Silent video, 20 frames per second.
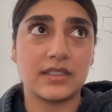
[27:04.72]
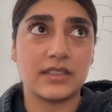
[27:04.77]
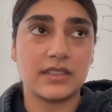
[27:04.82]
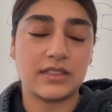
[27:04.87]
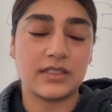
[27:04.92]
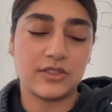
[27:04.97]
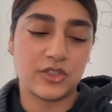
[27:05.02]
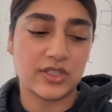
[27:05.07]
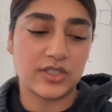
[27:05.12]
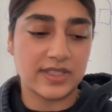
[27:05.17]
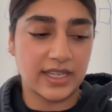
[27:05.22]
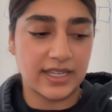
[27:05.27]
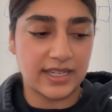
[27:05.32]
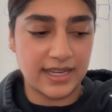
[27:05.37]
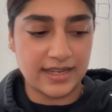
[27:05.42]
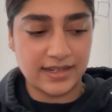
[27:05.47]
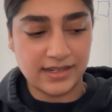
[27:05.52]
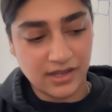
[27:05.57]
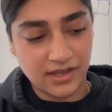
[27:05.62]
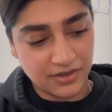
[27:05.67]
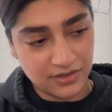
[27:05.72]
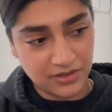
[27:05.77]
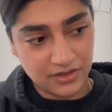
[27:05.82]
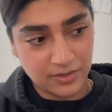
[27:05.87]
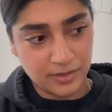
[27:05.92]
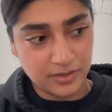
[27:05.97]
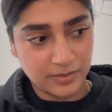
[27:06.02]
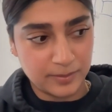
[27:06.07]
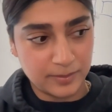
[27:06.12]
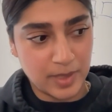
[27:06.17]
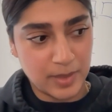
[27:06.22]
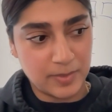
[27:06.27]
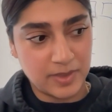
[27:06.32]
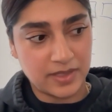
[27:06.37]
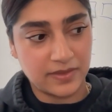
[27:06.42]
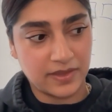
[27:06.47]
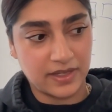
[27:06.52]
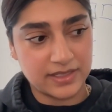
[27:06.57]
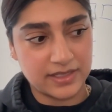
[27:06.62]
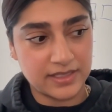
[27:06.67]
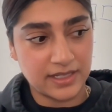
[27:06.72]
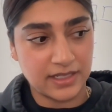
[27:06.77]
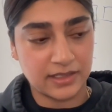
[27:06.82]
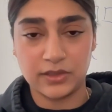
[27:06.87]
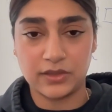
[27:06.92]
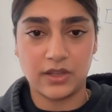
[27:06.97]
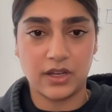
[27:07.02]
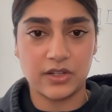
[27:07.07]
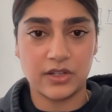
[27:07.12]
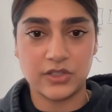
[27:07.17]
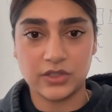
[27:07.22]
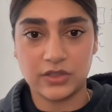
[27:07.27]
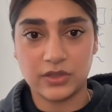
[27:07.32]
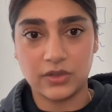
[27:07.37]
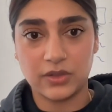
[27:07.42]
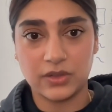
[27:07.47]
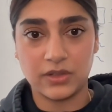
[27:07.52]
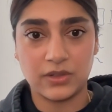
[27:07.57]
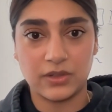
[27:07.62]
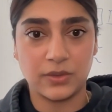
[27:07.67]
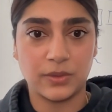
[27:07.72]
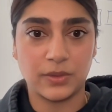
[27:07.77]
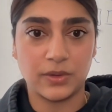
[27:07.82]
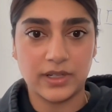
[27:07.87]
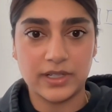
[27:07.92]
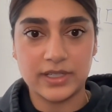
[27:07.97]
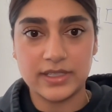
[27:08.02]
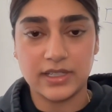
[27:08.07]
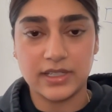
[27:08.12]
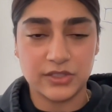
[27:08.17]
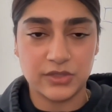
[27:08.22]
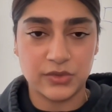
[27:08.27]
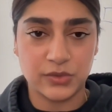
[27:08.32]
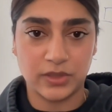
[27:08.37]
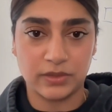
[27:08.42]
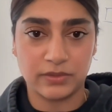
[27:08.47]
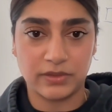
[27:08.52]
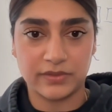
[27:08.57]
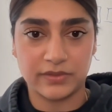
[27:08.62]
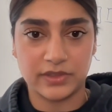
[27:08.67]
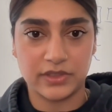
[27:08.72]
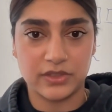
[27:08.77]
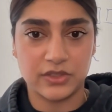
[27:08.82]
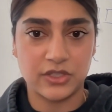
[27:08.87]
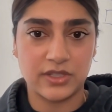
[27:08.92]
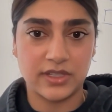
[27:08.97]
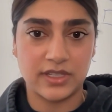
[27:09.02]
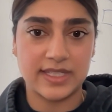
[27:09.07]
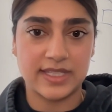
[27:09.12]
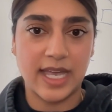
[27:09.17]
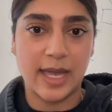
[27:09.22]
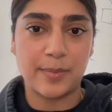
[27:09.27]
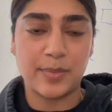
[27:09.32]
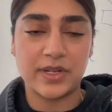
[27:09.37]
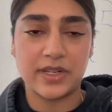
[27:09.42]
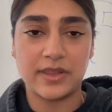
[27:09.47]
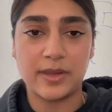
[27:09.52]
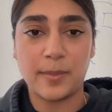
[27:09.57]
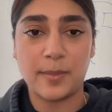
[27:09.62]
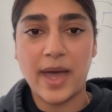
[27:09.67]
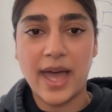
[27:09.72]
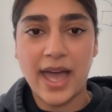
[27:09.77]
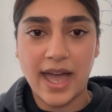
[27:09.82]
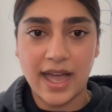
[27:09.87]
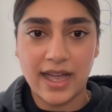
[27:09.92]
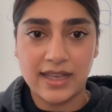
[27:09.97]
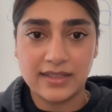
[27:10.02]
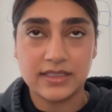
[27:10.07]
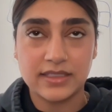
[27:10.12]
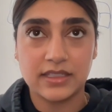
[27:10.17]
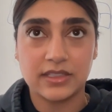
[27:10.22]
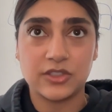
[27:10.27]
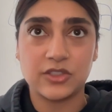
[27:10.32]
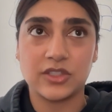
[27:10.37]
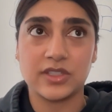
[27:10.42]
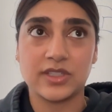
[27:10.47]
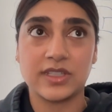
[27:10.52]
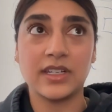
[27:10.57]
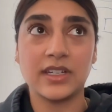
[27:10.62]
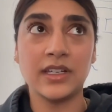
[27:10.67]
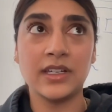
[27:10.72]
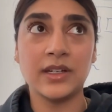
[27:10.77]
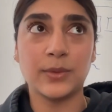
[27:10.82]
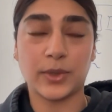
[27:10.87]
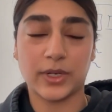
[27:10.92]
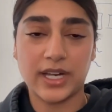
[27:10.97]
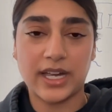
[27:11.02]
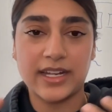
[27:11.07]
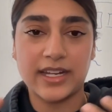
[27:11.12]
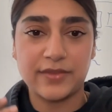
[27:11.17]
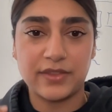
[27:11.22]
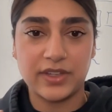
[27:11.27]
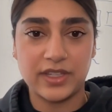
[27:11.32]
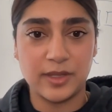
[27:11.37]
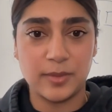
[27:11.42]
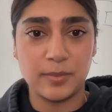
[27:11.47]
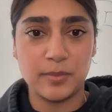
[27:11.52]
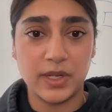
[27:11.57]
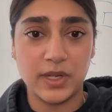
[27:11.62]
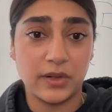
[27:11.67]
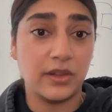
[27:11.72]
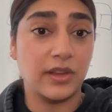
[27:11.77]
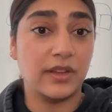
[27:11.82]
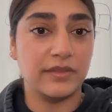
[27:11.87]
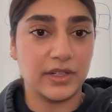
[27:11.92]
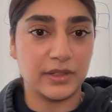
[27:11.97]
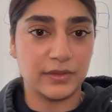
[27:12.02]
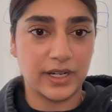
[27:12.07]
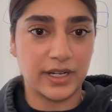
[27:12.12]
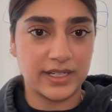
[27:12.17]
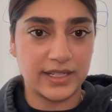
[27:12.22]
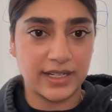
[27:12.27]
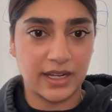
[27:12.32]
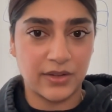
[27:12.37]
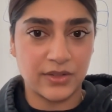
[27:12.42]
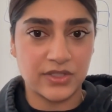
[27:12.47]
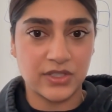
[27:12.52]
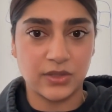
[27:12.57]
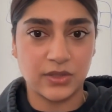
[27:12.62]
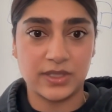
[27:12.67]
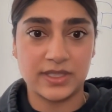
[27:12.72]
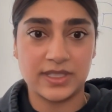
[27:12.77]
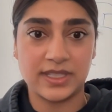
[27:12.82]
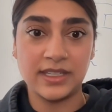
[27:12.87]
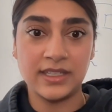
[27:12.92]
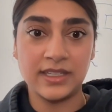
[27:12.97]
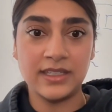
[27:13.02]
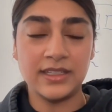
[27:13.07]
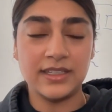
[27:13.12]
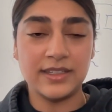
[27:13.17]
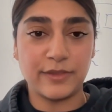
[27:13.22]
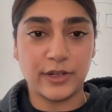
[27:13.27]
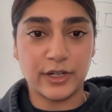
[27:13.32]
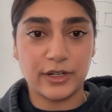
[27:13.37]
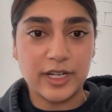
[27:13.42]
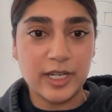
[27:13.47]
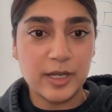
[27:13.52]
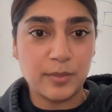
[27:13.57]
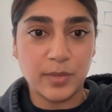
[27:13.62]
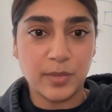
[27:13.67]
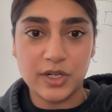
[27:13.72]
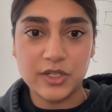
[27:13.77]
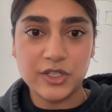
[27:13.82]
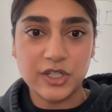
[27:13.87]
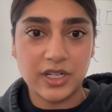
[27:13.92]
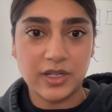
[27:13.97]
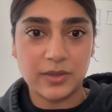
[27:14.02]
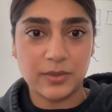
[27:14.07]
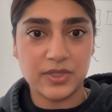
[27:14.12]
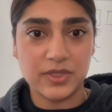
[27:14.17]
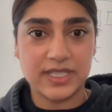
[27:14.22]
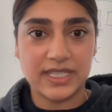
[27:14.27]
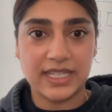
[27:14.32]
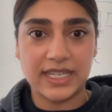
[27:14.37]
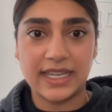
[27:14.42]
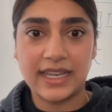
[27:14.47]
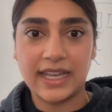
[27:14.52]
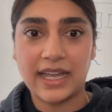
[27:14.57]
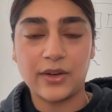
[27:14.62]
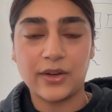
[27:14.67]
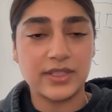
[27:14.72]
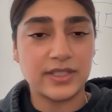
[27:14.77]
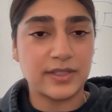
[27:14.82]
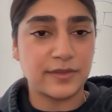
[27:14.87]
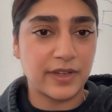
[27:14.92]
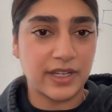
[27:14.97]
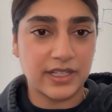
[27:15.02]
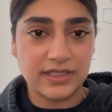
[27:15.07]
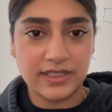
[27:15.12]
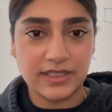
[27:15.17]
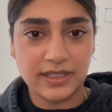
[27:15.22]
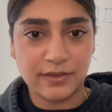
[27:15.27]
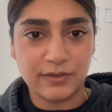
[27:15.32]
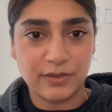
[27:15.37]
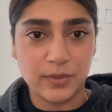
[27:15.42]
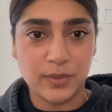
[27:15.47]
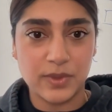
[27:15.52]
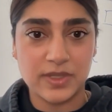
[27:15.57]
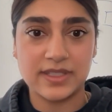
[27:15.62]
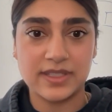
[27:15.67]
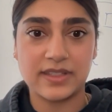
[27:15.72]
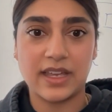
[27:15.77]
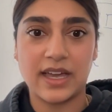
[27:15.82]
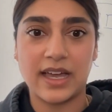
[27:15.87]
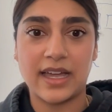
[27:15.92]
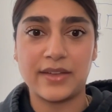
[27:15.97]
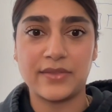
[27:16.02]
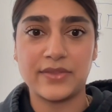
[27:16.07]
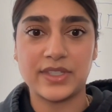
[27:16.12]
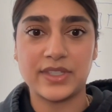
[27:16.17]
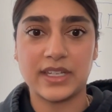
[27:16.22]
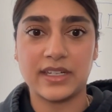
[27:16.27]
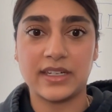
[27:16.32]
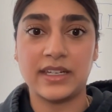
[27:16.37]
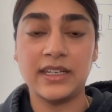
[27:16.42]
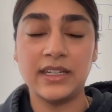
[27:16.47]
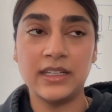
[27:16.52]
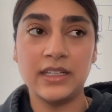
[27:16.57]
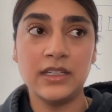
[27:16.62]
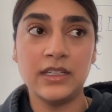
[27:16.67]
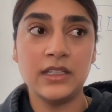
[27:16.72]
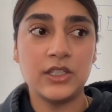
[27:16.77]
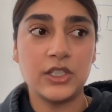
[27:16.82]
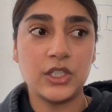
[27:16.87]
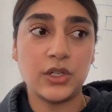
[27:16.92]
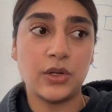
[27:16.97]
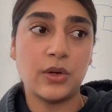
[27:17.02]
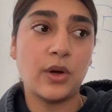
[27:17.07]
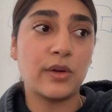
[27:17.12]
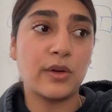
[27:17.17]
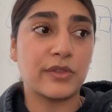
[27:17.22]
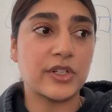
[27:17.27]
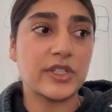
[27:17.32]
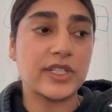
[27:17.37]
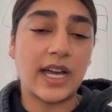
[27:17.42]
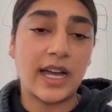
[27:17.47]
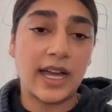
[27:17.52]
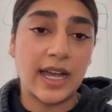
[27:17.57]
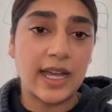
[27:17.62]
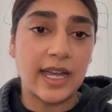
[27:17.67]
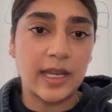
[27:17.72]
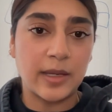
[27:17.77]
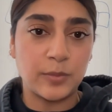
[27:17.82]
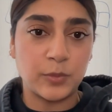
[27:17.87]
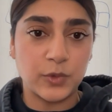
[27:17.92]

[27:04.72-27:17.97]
just like any other maybe like technological or industrial revolution that's happened in the past. It's just we're kind of in the middle of it right now. So it's very emergent. We're seeing how it's affecting everyone's lives. And, you know, over time,